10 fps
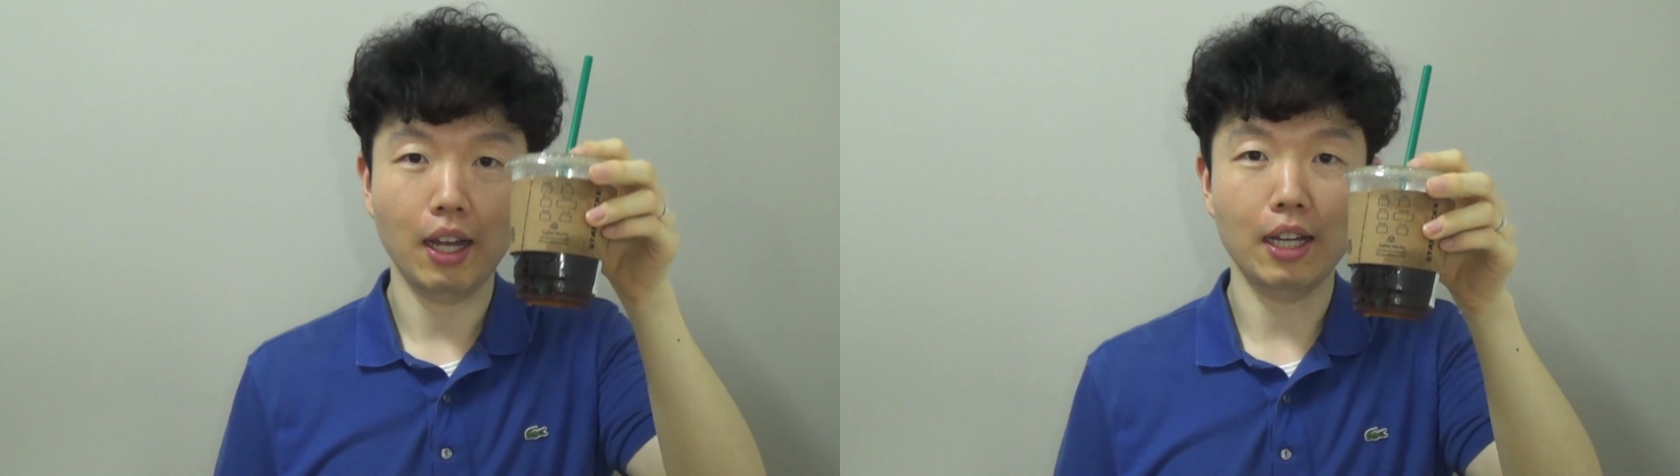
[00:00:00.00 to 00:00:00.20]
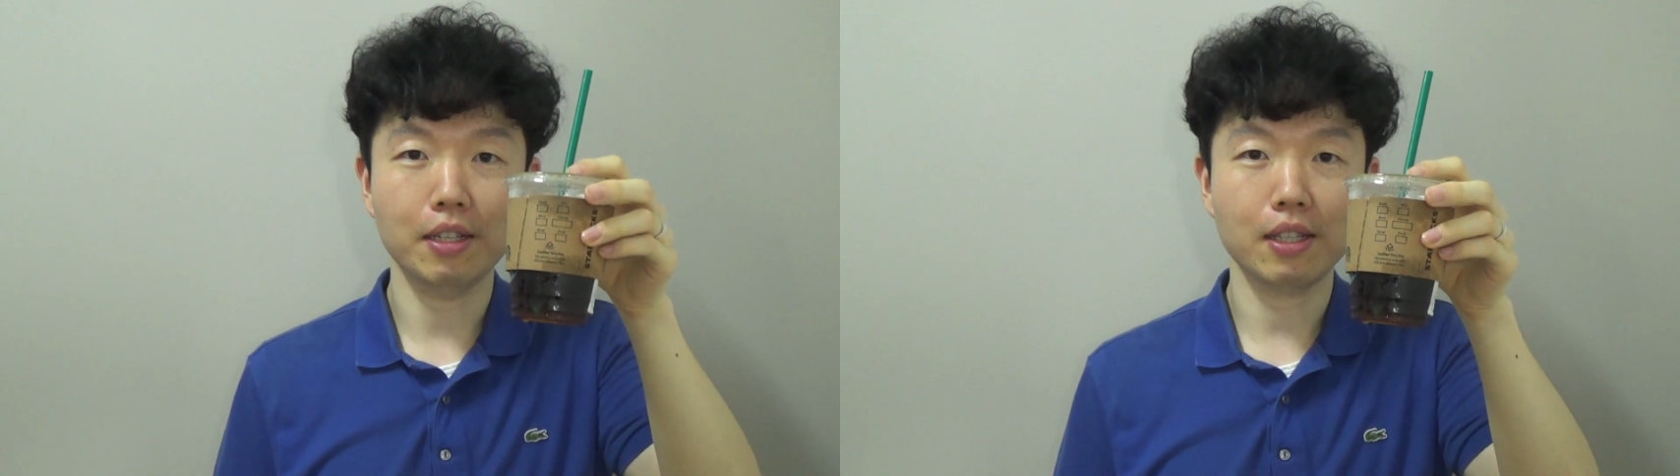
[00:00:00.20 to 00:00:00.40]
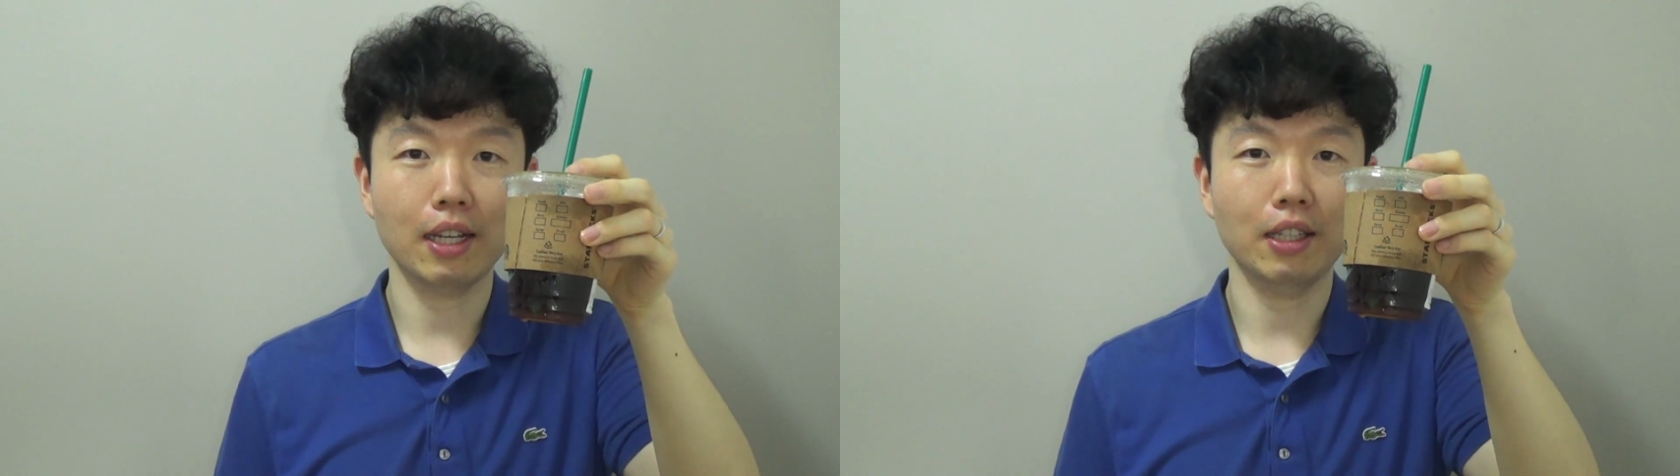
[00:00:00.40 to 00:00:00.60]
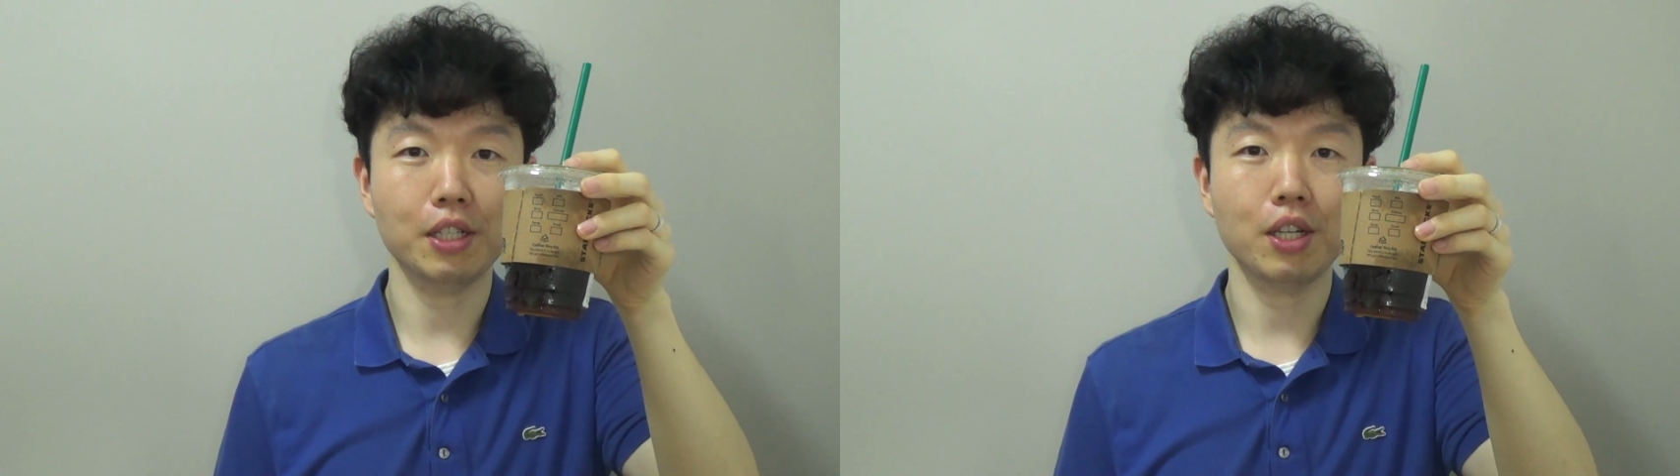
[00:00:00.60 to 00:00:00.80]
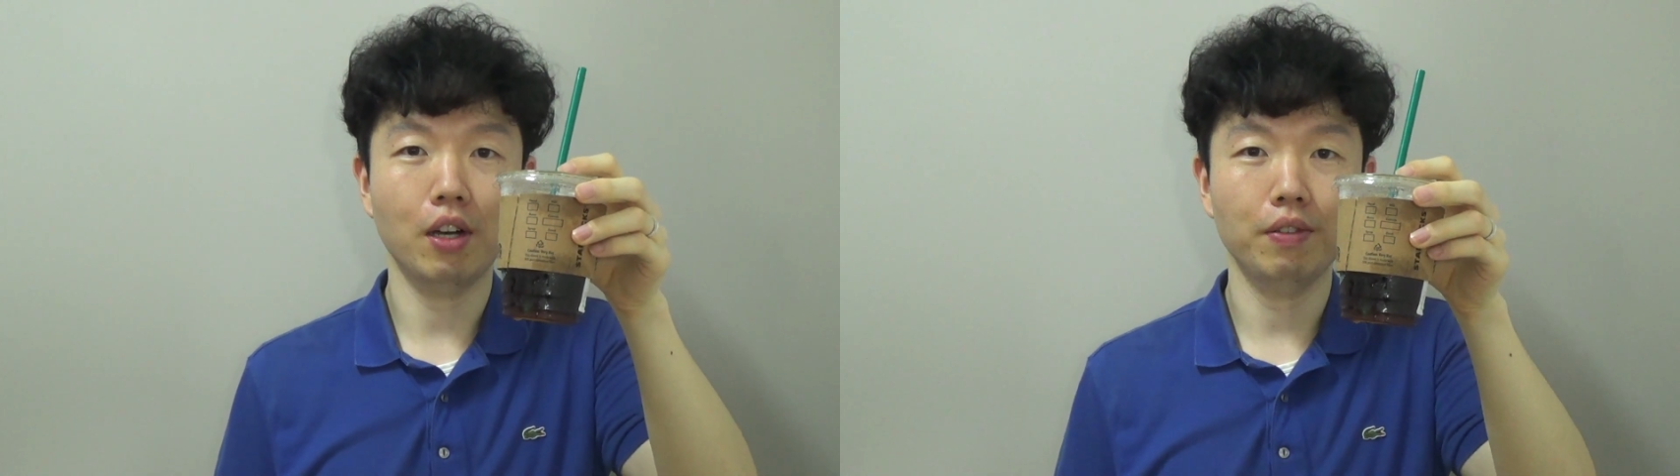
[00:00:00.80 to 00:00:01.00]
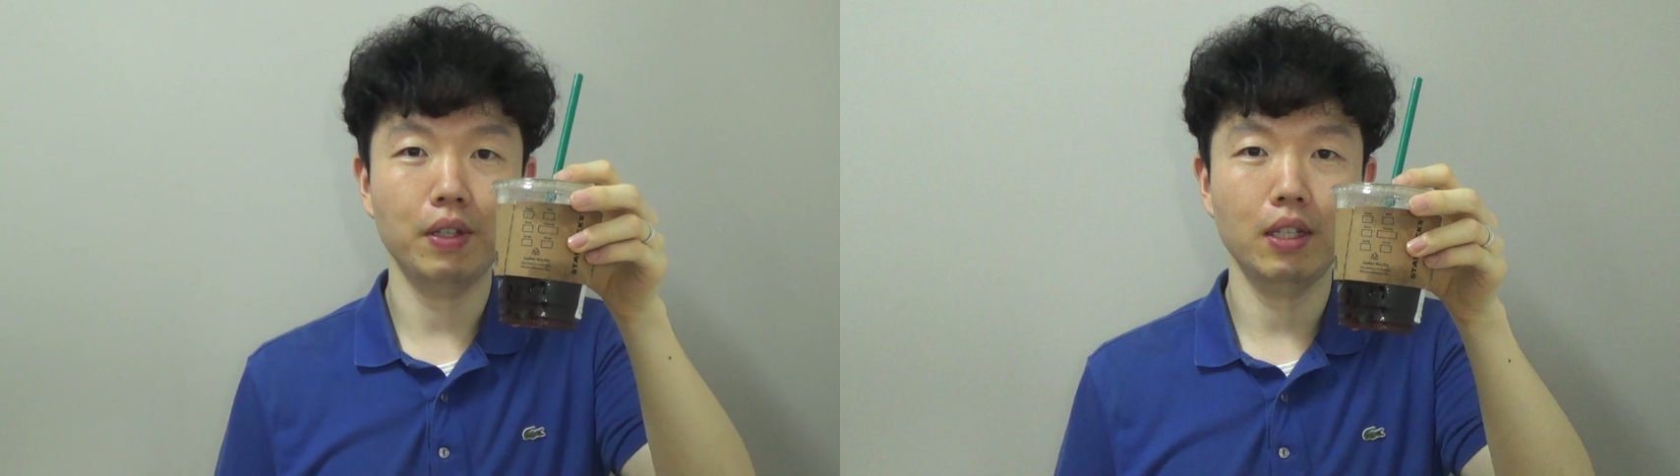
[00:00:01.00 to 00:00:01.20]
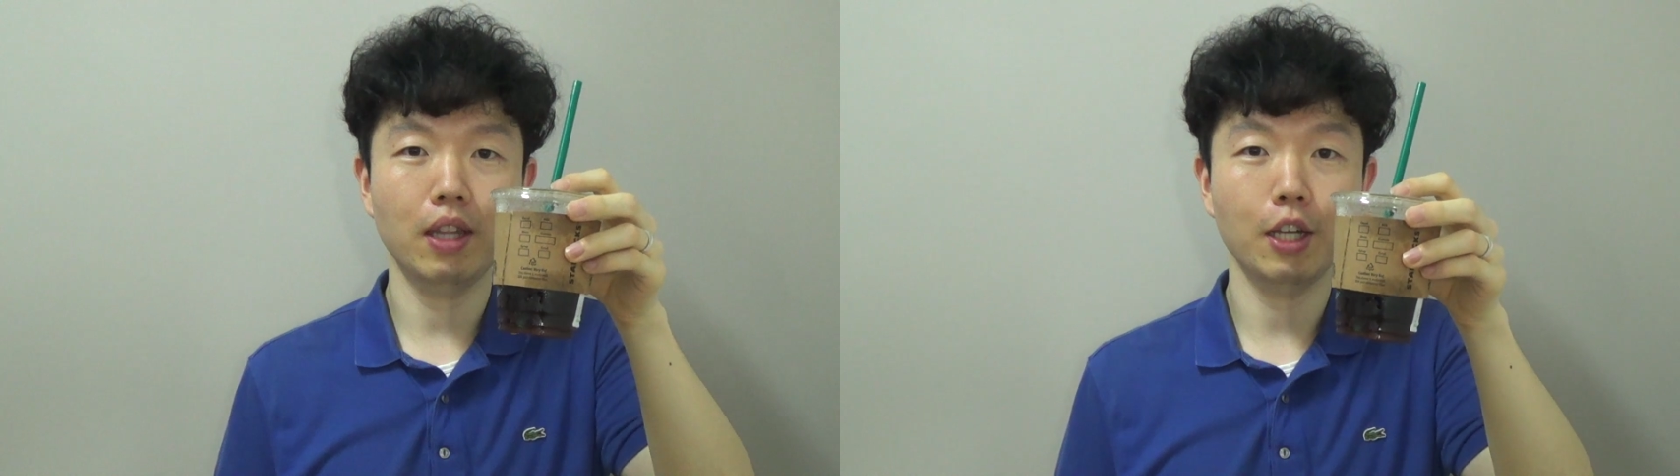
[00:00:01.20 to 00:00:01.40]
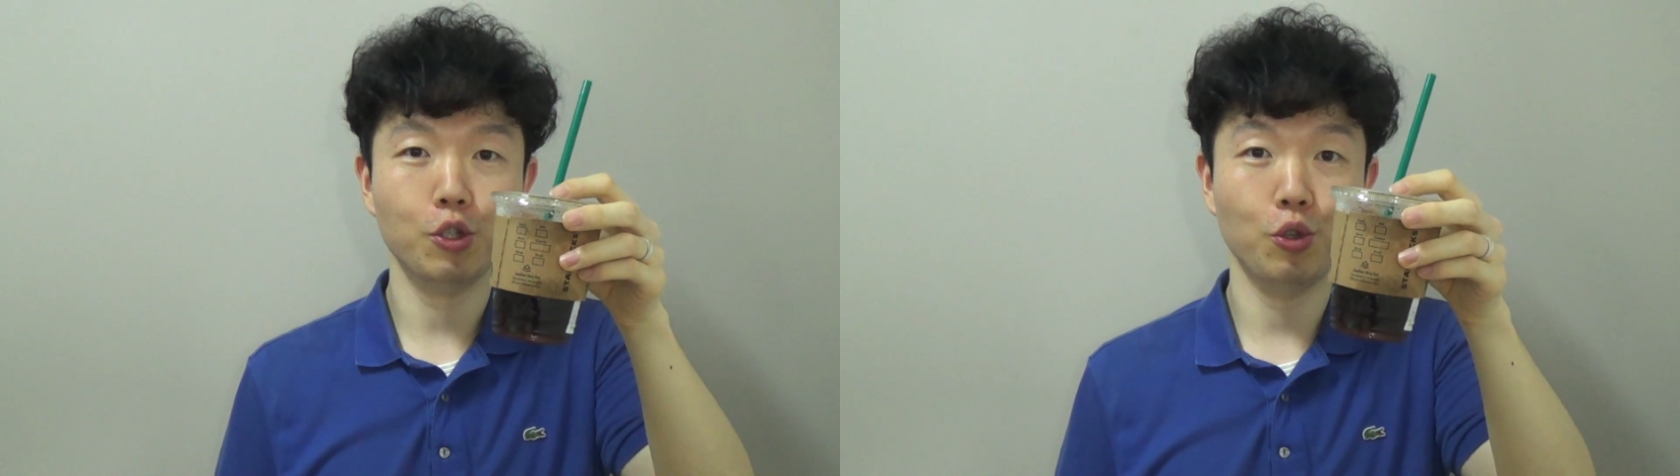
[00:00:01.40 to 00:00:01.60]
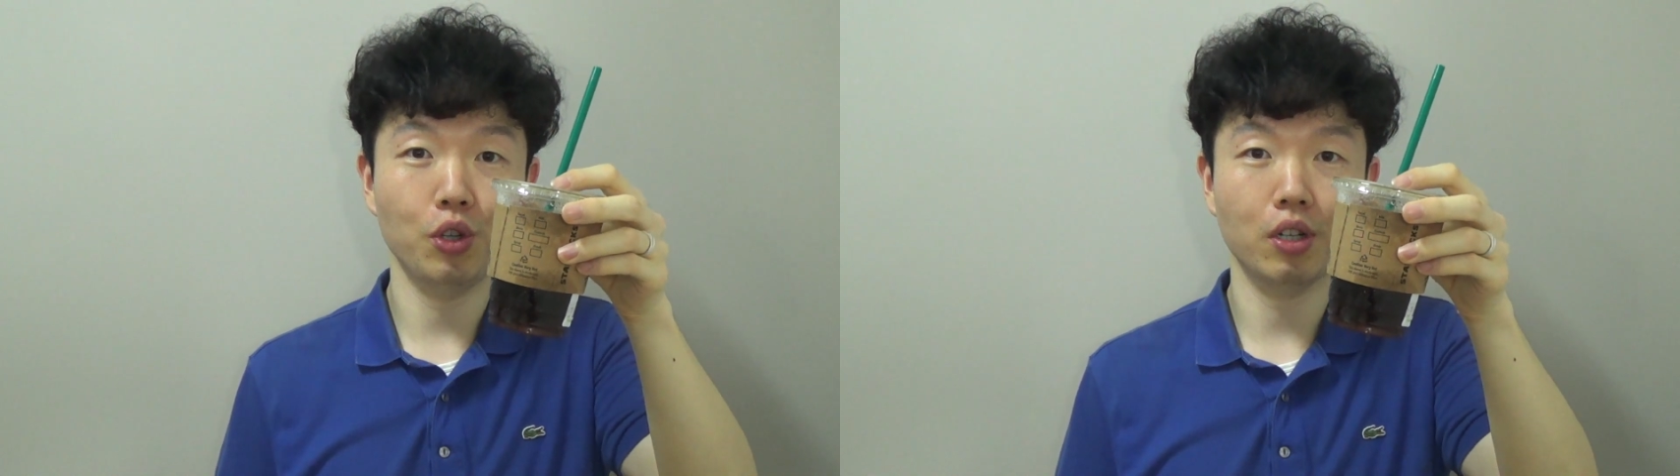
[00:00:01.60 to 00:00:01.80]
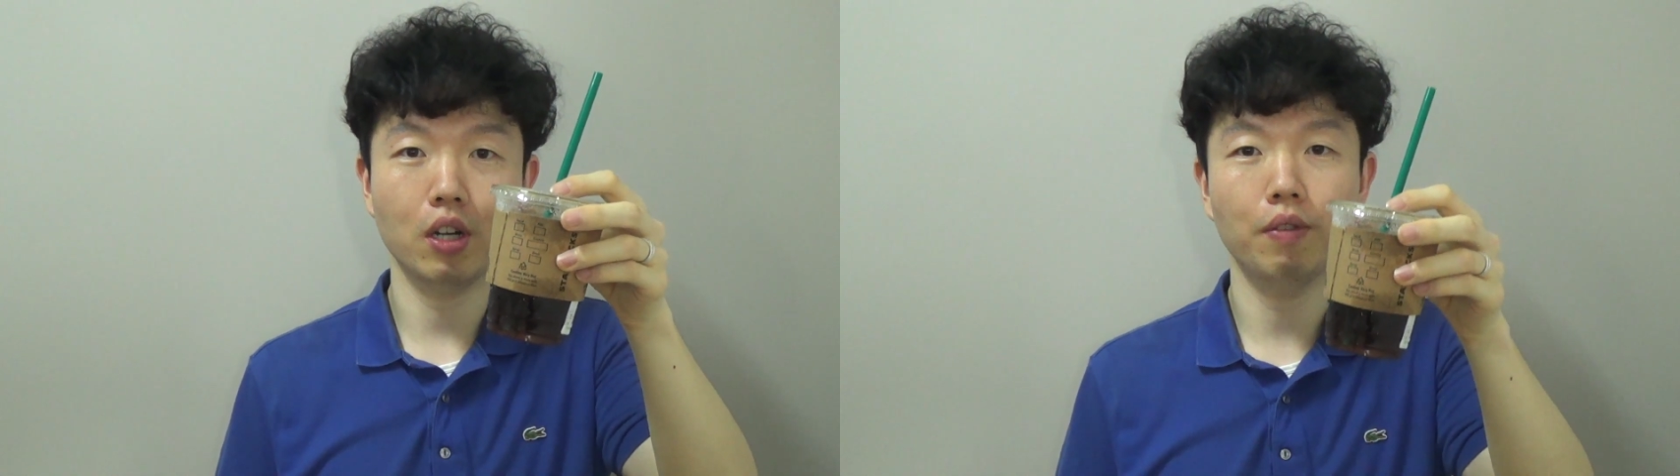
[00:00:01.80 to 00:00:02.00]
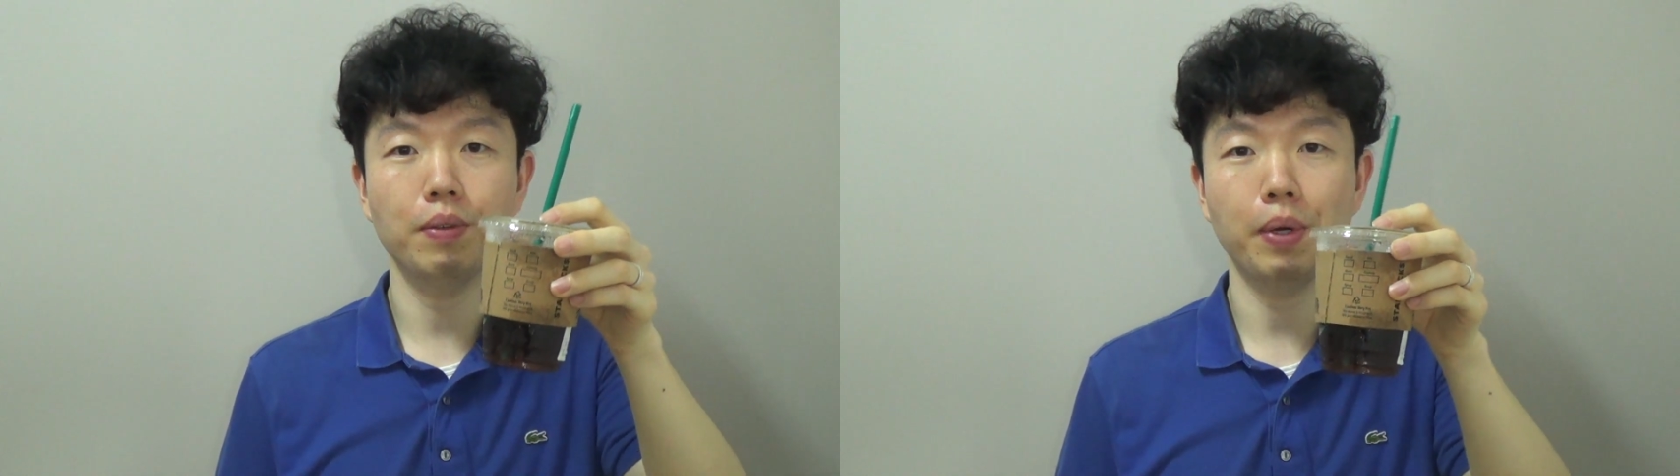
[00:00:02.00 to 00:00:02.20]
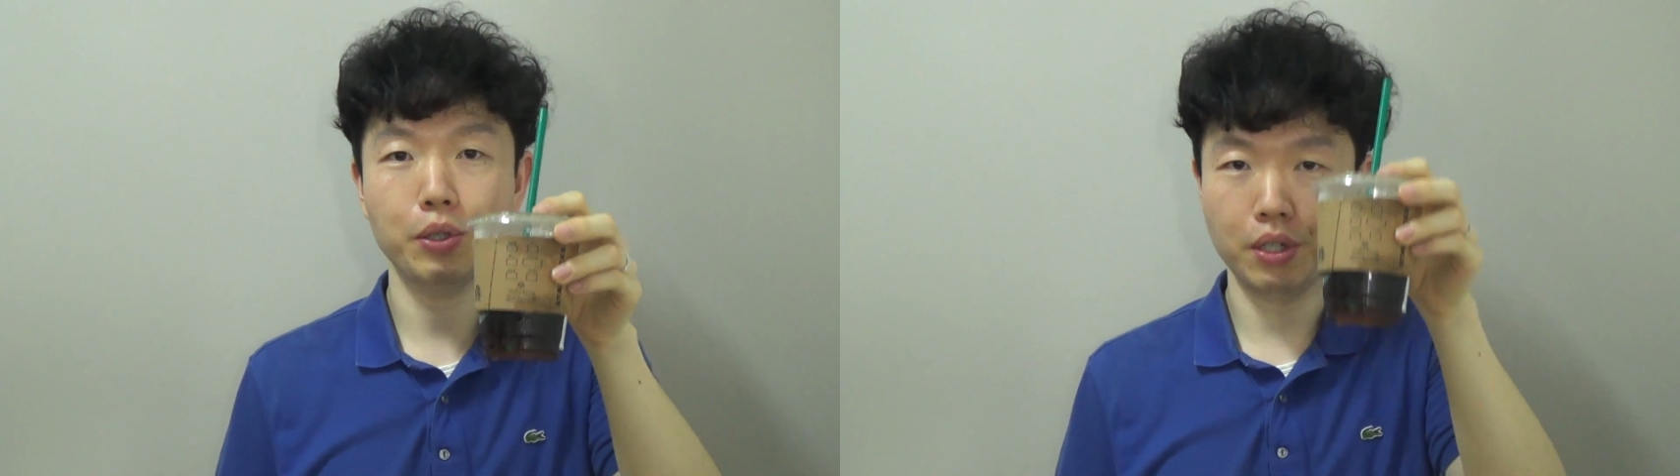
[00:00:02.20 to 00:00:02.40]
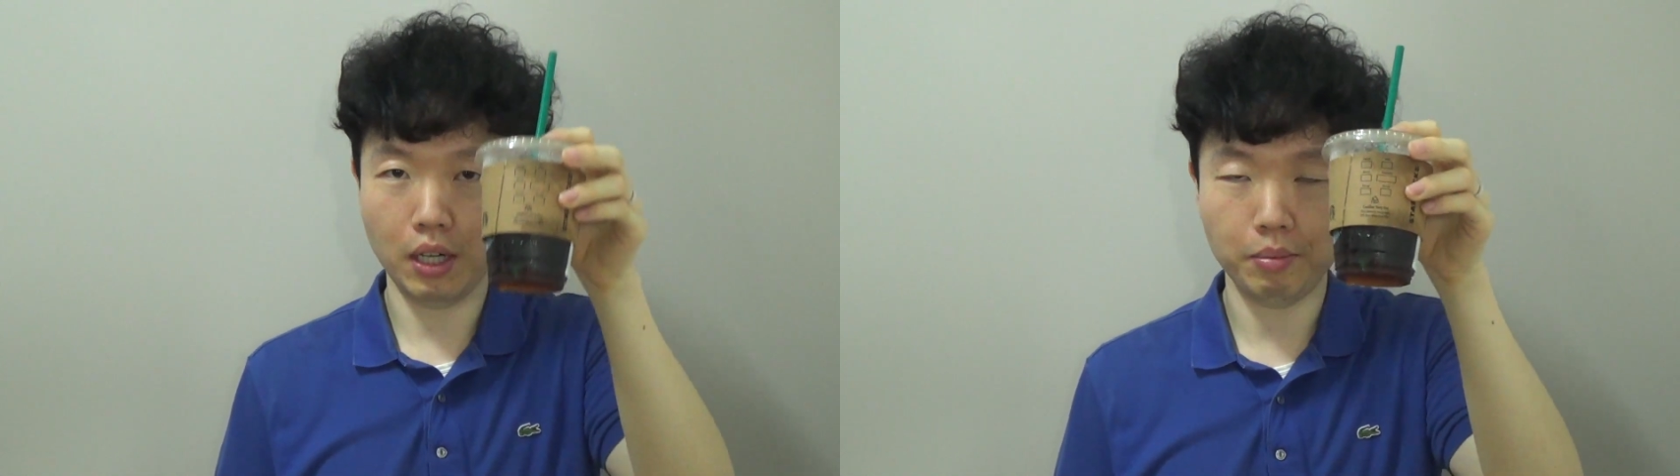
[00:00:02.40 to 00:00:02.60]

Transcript: I just got this coffee thanks to your coffee voucher.